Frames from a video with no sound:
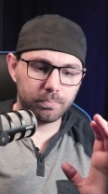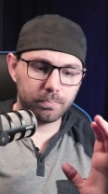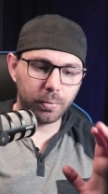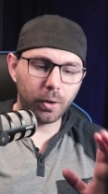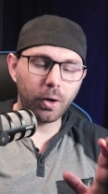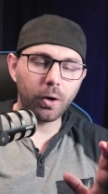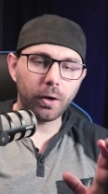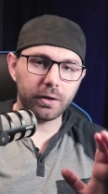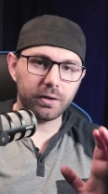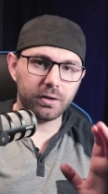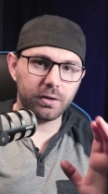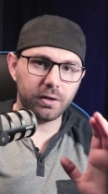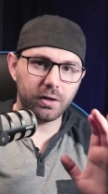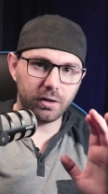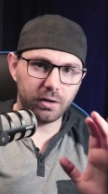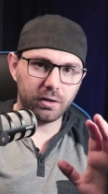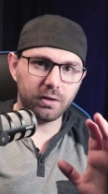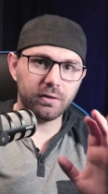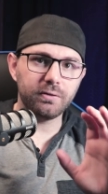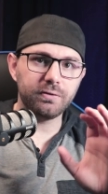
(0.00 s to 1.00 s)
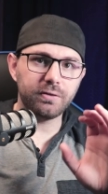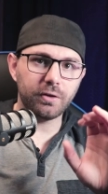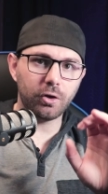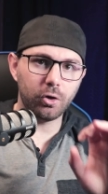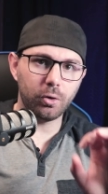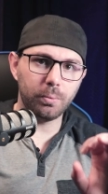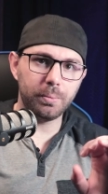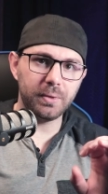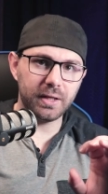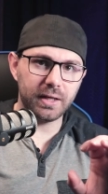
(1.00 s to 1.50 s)
part of
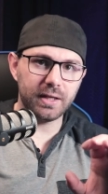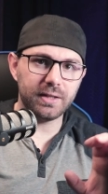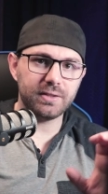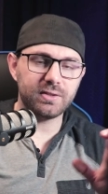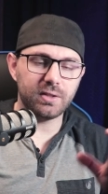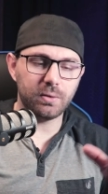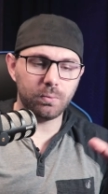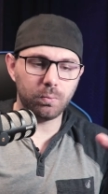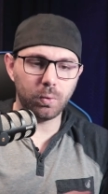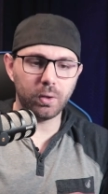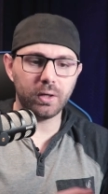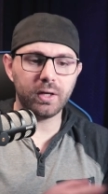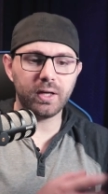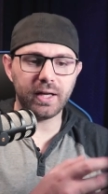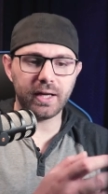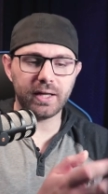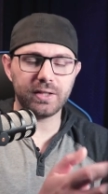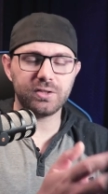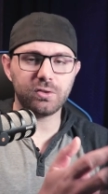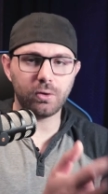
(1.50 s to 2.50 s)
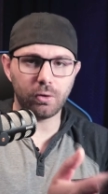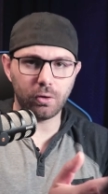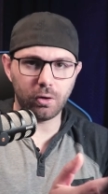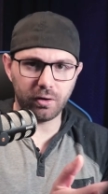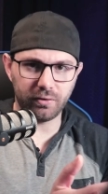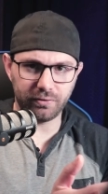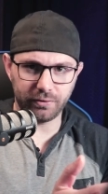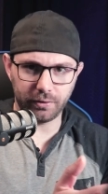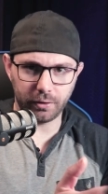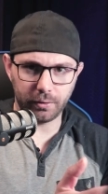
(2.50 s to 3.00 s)
OBS and what it has to
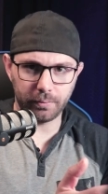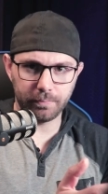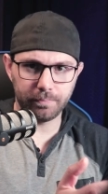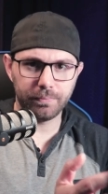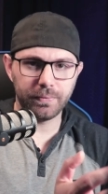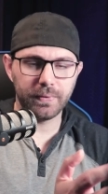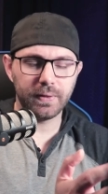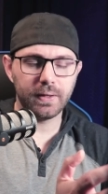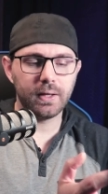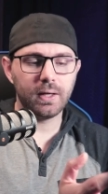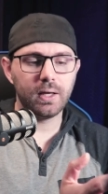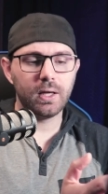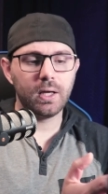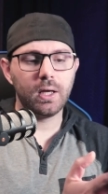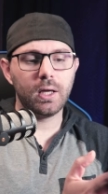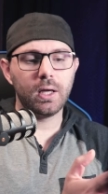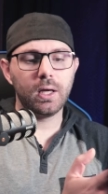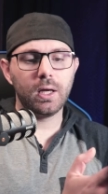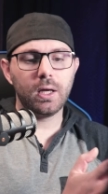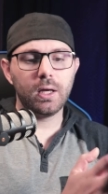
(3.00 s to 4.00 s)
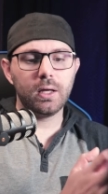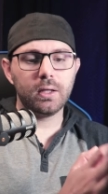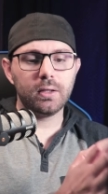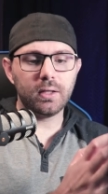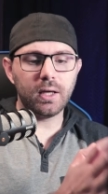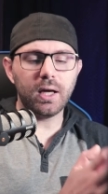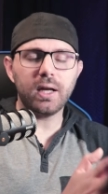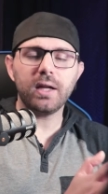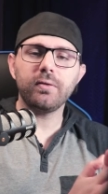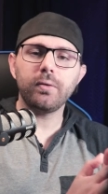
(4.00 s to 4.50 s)
offer.
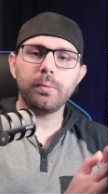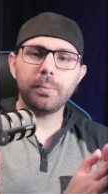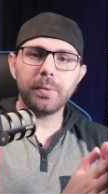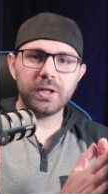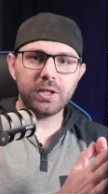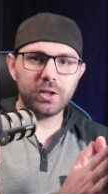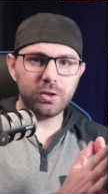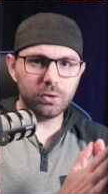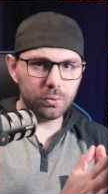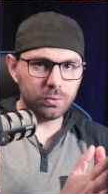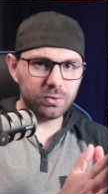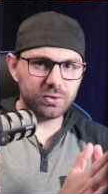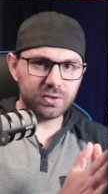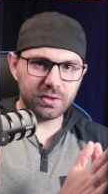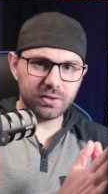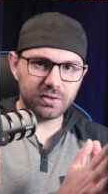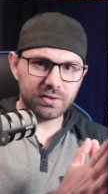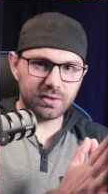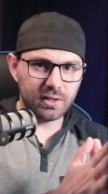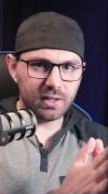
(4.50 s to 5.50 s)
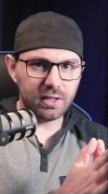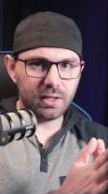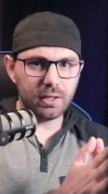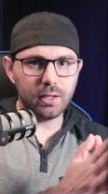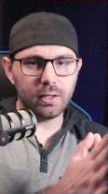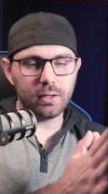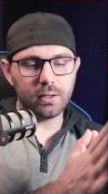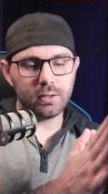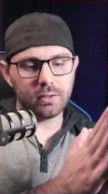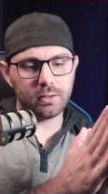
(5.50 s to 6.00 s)
Not everybody uses
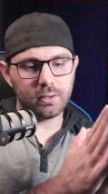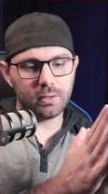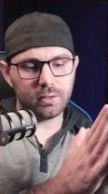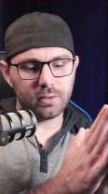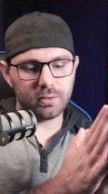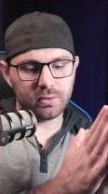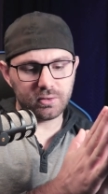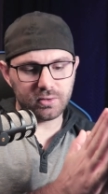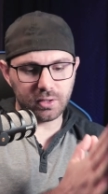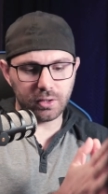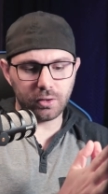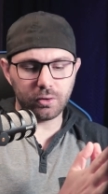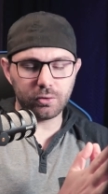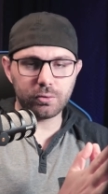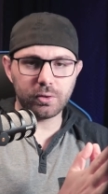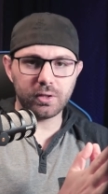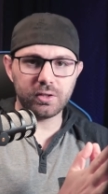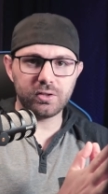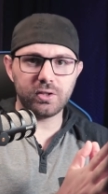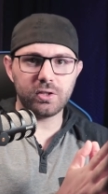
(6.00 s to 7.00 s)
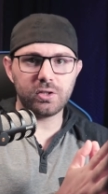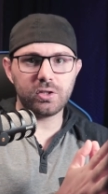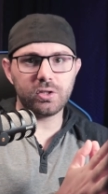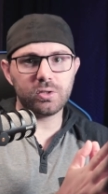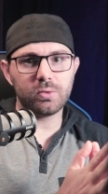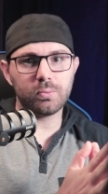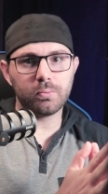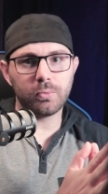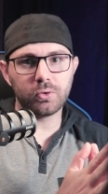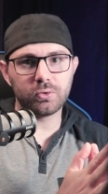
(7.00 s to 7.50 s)
the stinger
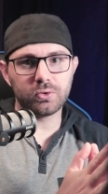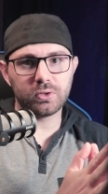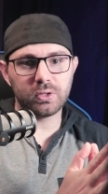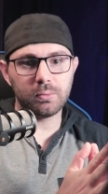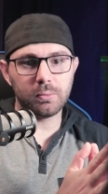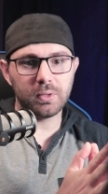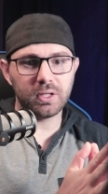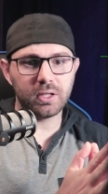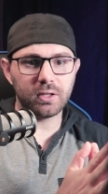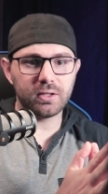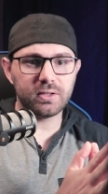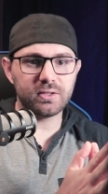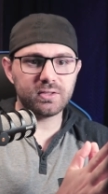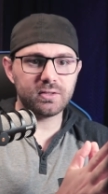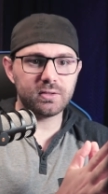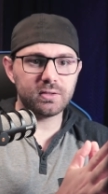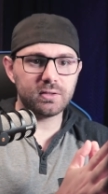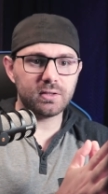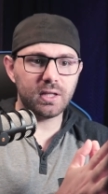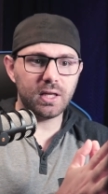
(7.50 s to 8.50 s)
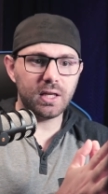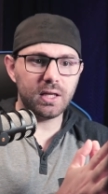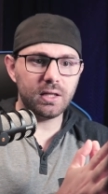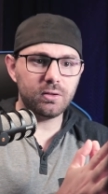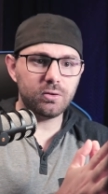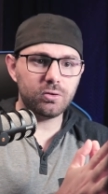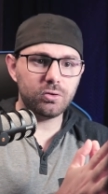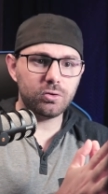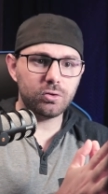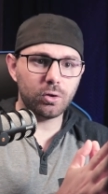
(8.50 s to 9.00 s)
transitions mostly because they
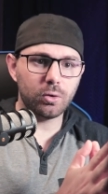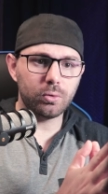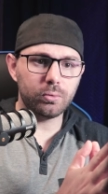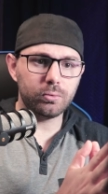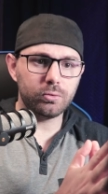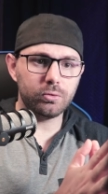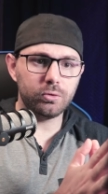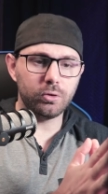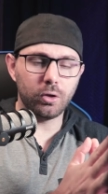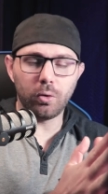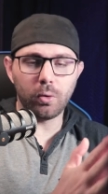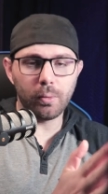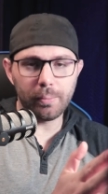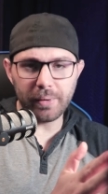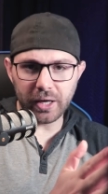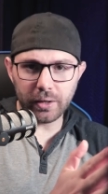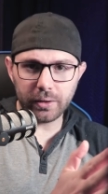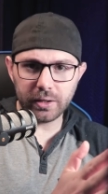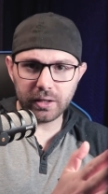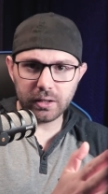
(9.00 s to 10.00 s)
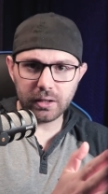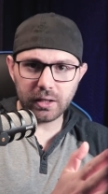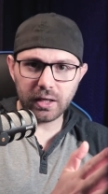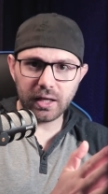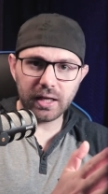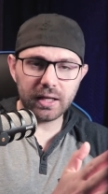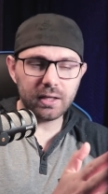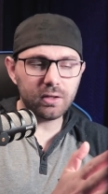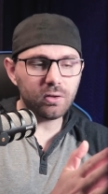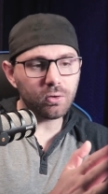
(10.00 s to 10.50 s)
don't know about it
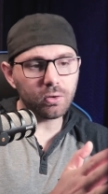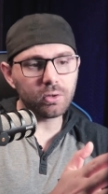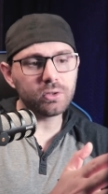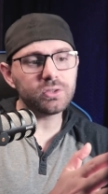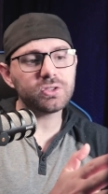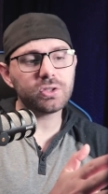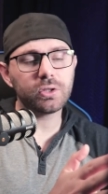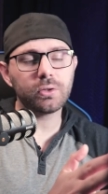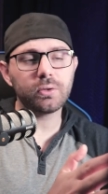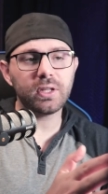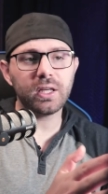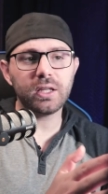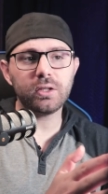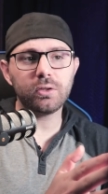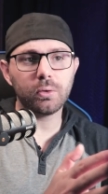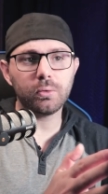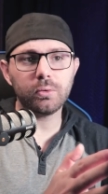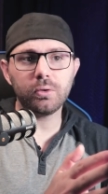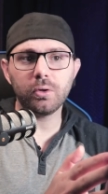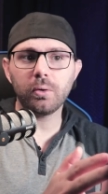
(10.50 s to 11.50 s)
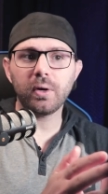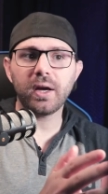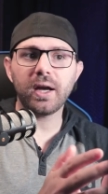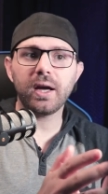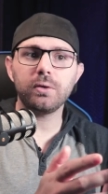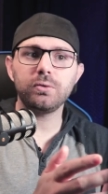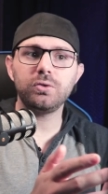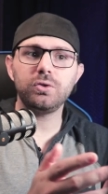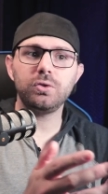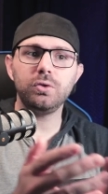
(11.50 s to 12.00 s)
and also they don't know
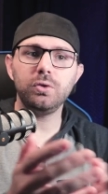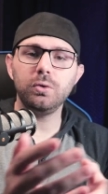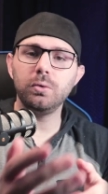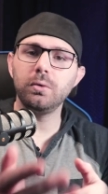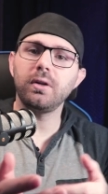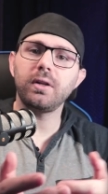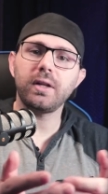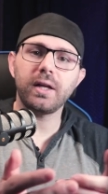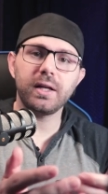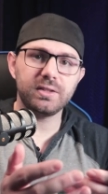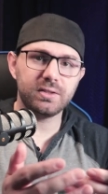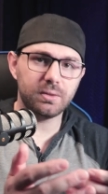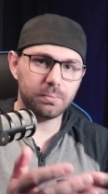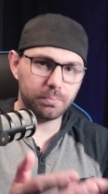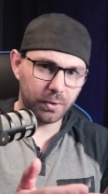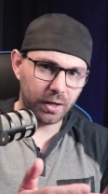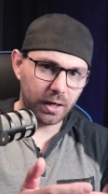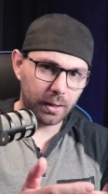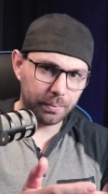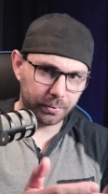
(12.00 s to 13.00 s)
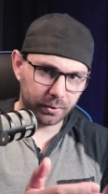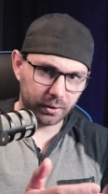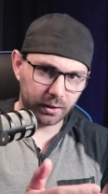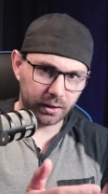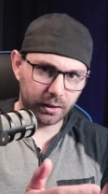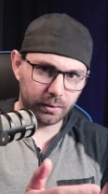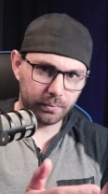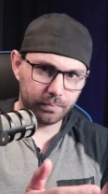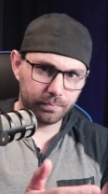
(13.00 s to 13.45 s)
how to utilize it properly.